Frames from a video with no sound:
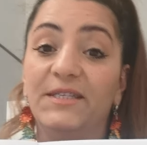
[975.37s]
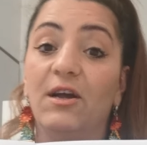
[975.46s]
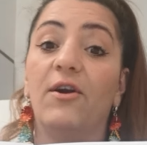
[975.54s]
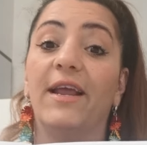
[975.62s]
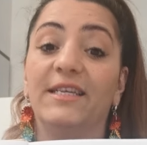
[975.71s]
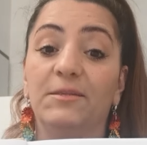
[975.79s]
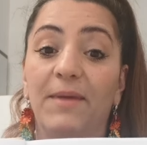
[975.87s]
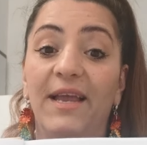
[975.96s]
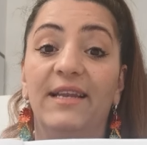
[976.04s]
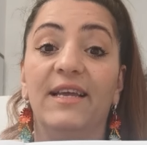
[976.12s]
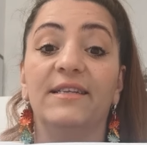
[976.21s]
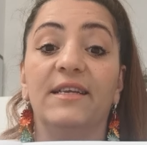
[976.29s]
are
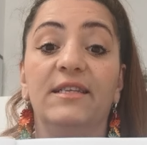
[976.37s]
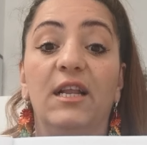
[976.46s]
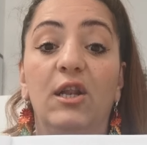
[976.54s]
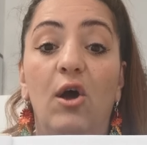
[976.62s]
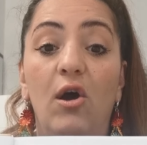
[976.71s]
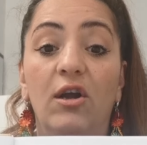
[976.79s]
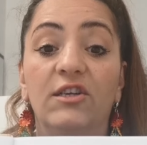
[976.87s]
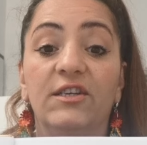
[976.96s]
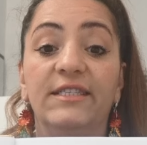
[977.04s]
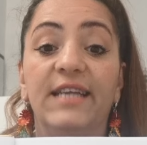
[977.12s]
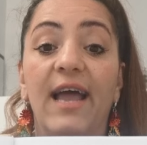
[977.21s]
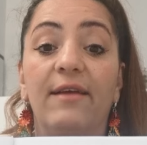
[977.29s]
expanded and the longer
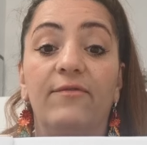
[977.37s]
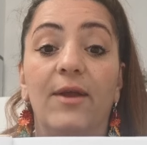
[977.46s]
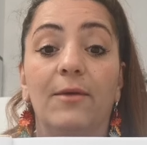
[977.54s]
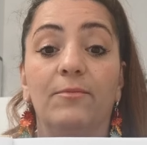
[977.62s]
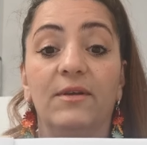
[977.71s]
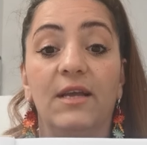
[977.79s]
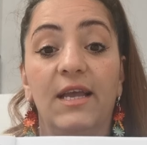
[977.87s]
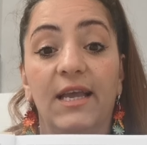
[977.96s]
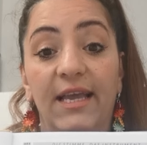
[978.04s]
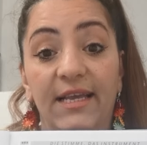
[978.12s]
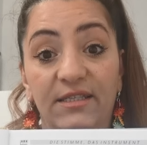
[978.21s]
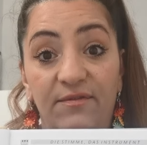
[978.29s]
the diaphragm
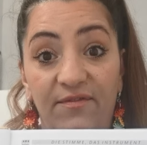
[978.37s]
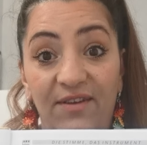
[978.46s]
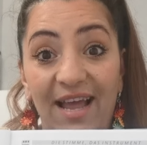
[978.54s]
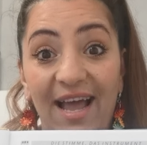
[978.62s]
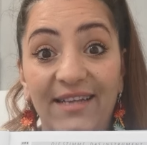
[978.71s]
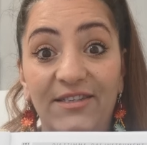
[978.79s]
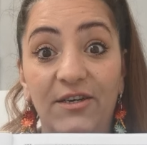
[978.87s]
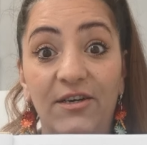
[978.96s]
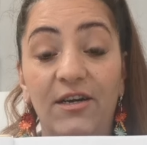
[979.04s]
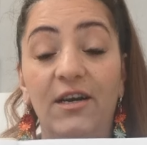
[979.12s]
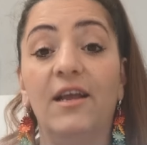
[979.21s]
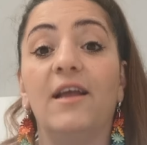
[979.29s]
is
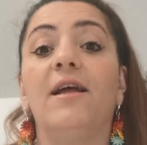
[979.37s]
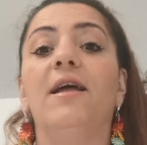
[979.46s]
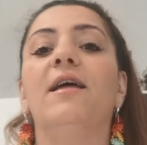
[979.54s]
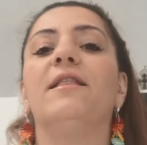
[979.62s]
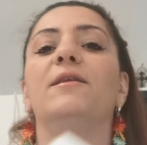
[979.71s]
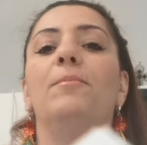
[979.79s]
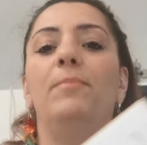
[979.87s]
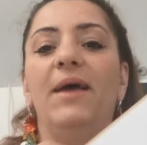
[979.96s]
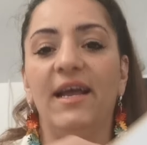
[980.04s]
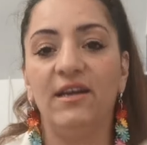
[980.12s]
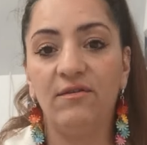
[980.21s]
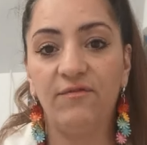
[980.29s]
flatter, the
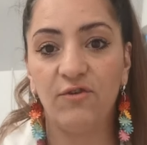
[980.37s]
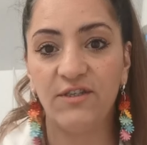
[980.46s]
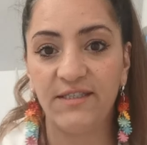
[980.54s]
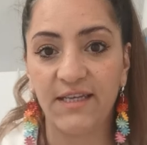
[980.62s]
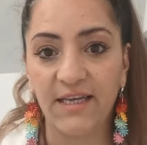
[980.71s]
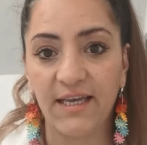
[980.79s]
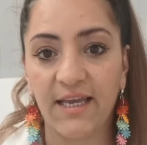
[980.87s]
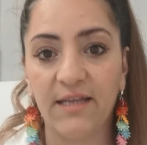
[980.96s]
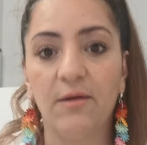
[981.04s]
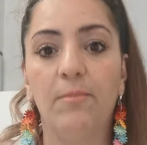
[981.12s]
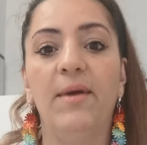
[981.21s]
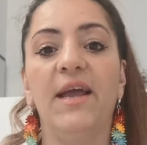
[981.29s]
better for singing,
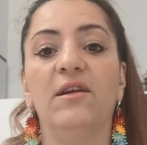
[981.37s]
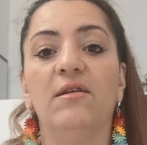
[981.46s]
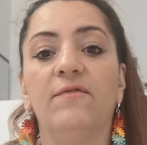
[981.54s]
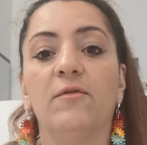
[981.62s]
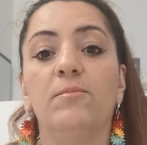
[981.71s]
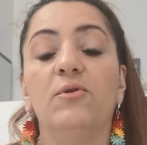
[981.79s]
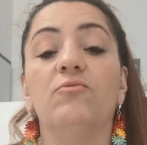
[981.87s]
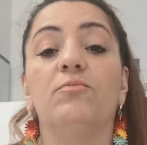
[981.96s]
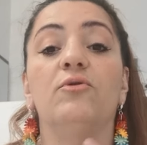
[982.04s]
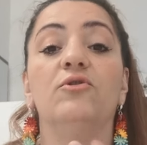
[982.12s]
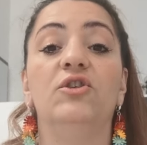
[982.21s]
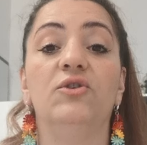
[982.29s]
the better for
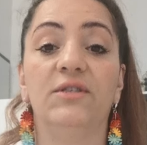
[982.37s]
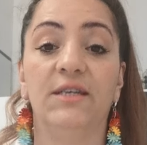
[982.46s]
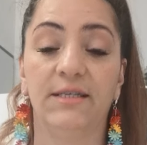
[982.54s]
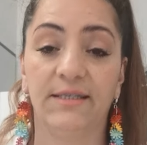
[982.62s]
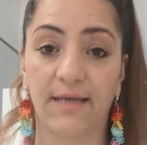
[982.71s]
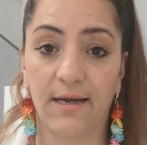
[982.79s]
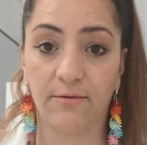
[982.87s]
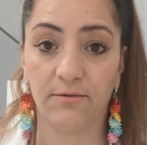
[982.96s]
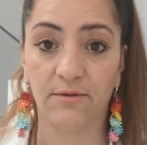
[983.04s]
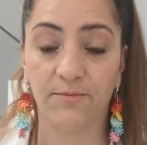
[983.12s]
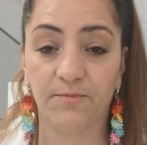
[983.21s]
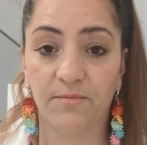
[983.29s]
producing
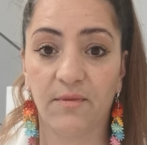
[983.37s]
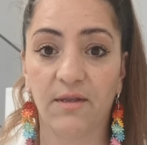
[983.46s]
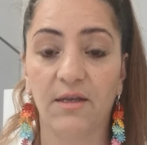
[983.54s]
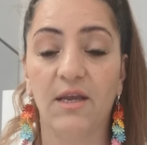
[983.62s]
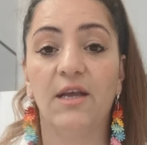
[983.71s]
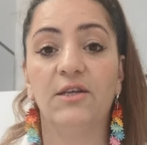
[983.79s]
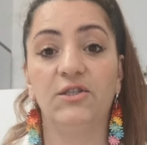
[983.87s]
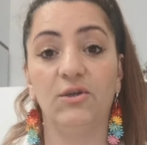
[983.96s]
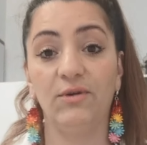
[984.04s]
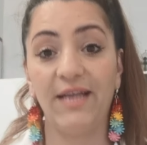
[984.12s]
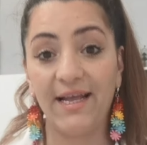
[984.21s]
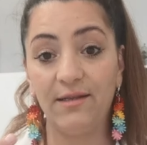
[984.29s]
sound.
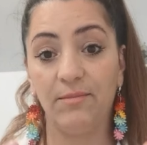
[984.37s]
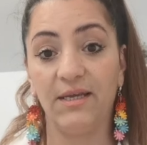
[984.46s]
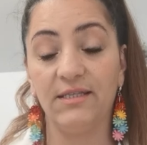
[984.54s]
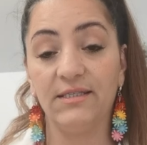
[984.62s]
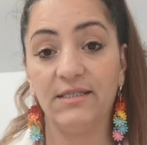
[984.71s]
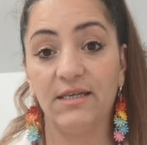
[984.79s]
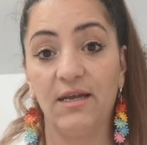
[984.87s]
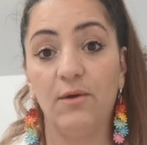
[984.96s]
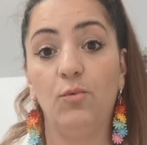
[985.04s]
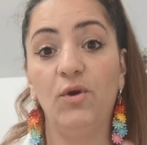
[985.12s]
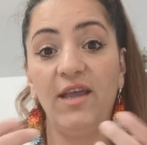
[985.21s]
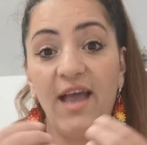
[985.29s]
So that means
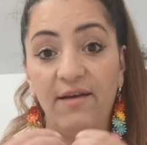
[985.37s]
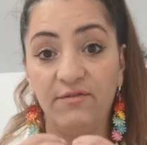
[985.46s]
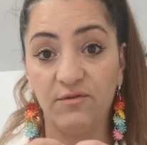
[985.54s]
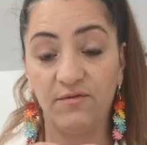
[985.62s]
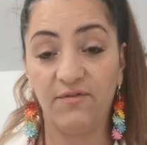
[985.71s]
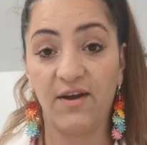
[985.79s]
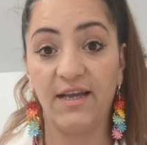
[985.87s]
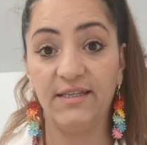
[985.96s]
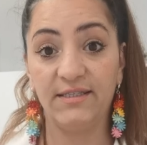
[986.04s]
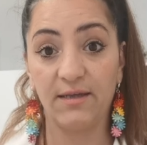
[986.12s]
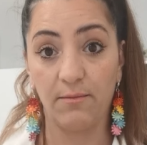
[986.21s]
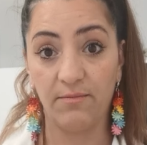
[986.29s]
we have to
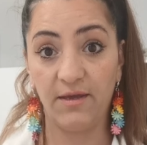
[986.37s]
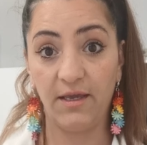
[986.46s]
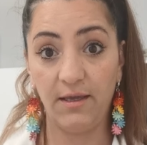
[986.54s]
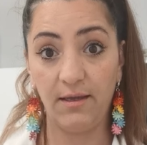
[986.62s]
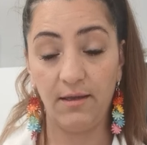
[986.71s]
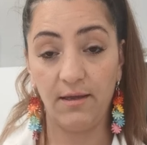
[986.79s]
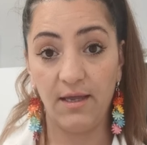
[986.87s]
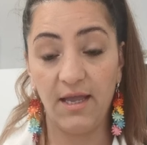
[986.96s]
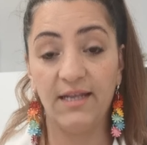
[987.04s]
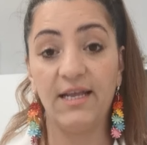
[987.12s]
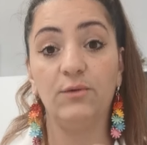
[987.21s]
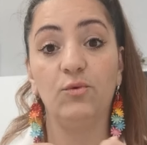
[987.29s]
find something
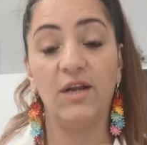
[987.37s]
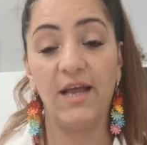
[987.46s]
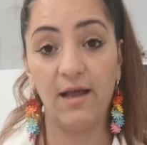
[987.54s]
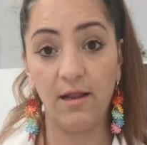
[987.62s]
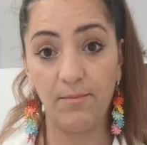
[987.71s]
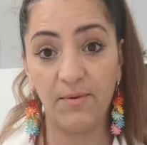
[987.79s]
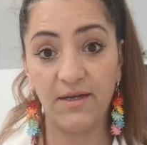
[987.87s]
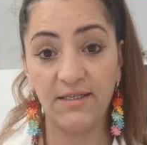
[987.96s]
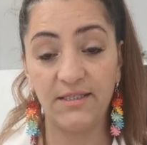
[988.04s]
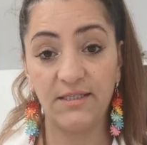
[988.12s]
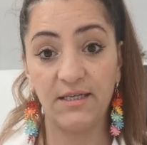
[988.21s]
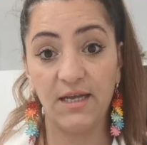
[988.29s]
that will help
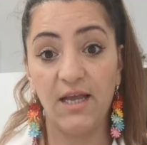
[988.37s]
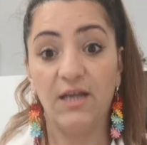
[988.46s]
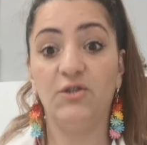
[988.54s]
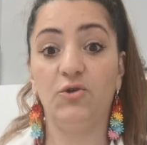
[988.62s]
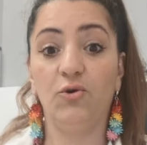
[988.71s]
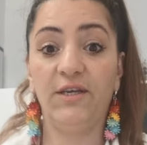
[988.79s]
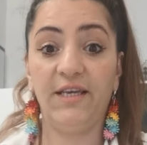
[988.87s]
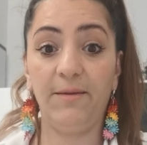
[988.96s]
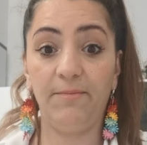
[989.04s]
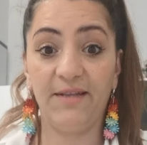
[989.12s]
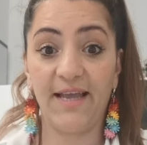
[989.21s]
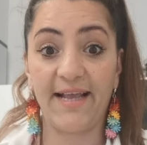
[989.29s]
us to
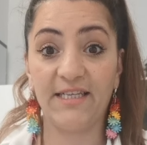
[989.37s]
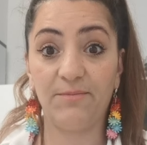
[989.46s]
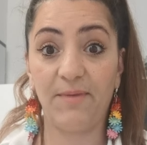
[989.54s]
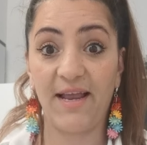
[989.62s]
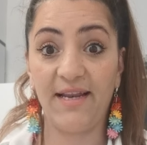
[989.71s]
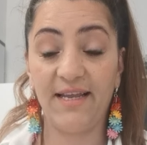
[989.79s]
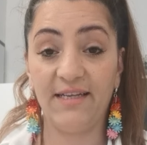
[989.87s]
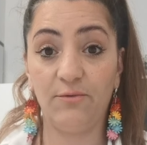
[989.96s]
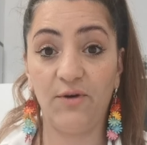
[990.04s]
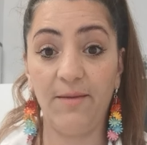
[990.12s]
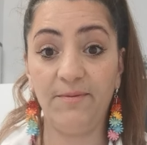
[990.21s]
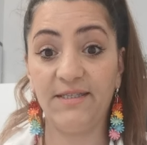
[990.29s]
keep the expanded
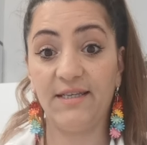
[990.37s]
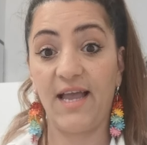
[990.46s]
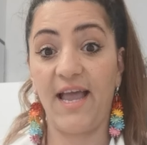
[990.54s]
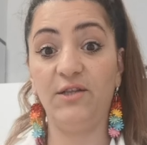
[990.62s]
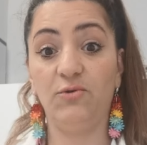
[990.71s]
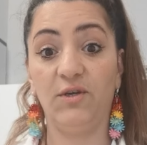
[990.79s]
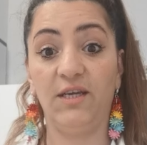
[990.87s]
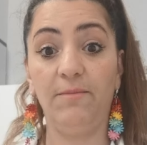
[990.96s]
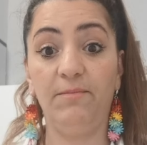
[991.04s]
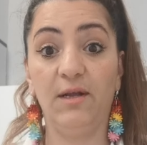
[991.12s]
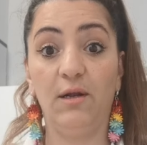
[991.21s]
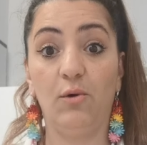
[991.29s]
ribs and to
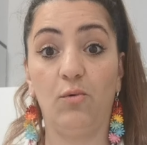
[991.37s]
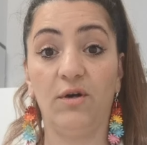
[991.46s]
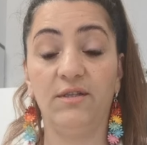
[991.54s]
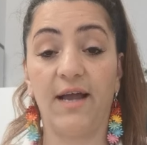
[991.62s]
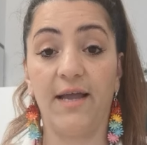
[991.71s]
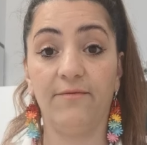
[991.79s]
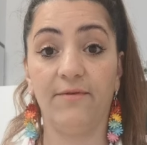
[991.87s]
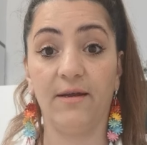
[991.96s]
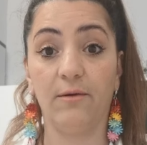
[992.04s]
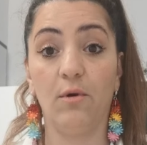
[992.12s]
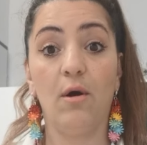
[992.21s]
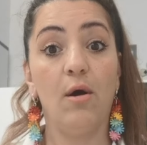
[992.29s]
keep the lower
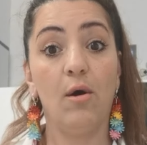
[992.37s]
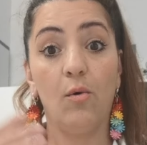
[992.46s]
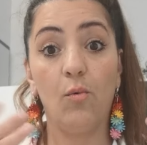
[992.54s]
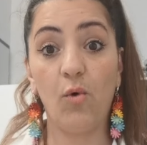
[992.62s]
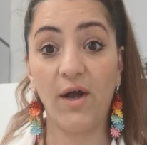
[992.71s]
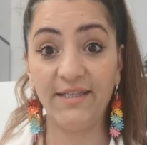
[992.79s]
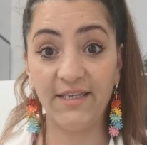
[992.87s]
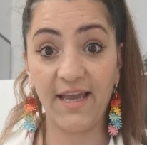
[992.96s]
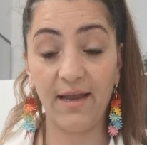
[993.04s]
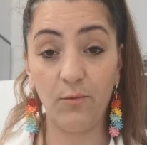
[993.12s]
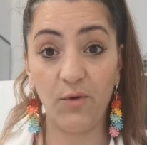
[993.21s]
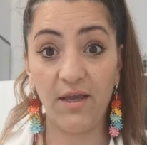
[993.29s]
diaphragm. What
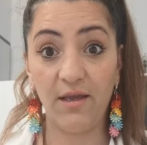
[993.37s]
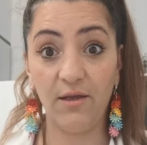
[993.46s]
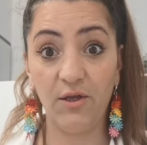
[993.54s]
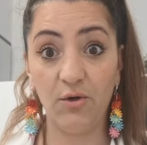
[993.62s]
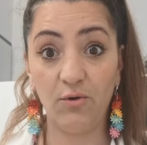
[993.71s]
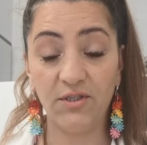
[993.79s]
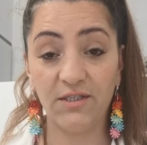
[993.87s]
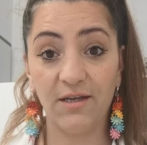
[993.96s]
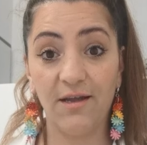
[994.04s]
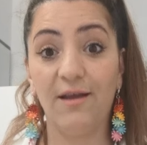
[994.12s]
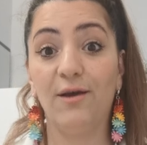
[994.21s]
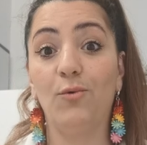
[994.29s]
can we use?
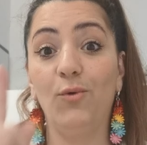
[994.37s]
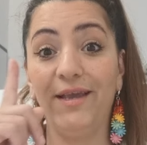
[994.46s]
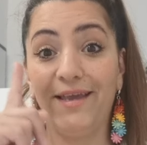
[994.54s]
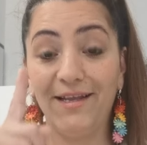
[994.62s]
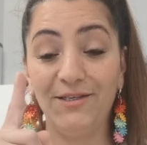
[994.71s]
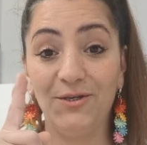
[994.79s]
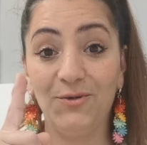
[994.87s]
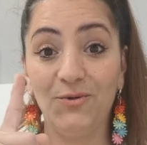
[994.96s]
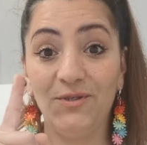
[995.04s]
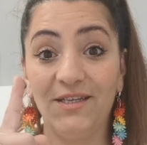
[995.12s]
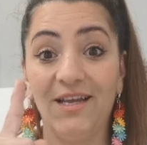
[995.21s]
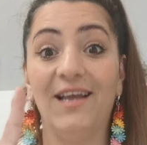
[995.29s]
We can
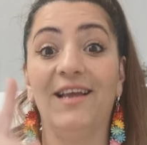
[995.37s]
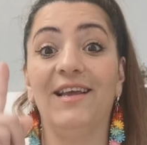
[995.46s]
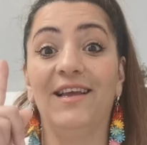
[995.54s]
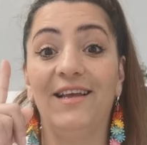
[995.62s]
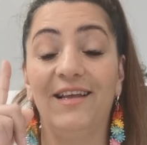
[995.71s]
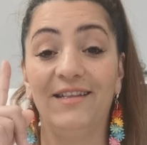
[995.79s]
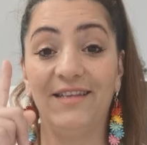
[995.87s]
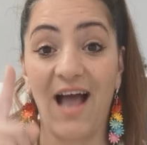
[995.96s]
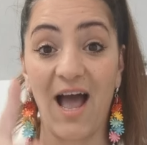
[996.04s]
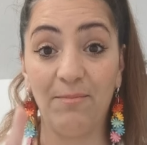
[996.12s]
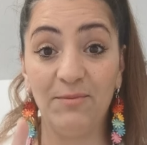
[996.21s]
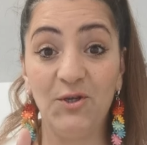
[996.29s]
use
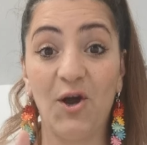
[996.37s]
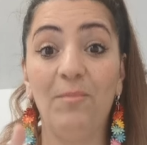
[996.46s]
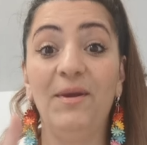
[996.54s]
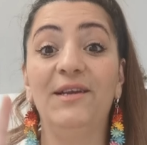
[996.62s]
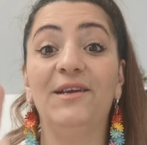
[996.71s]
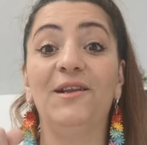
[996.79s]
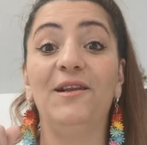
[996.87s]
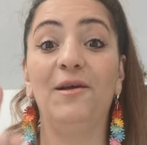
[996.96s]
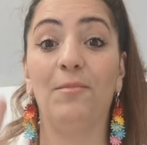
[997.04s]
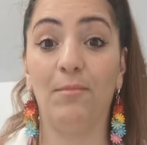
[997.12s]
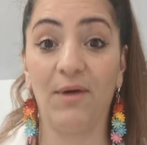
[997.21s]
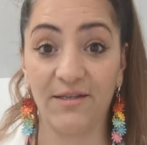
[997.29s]
the abdominal
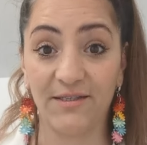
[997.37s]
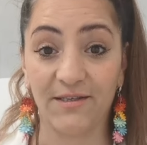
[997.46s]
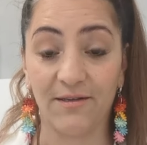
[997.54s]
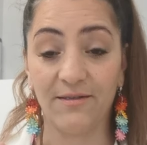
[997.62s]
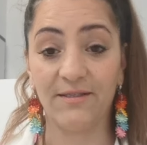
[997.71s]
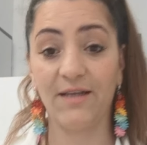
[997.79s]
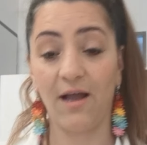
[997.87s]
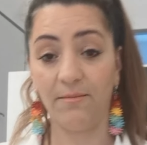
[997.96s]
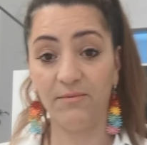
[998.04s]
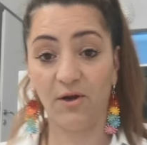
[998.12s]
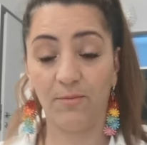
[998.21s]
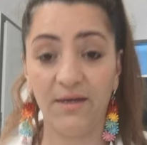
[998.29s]
muscles. The
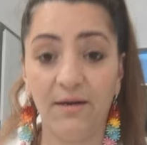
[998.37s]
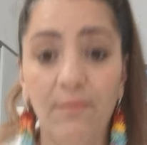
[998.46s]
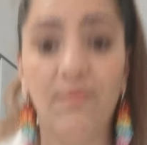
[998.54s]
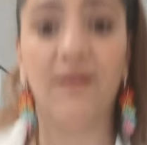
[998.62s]
abdominal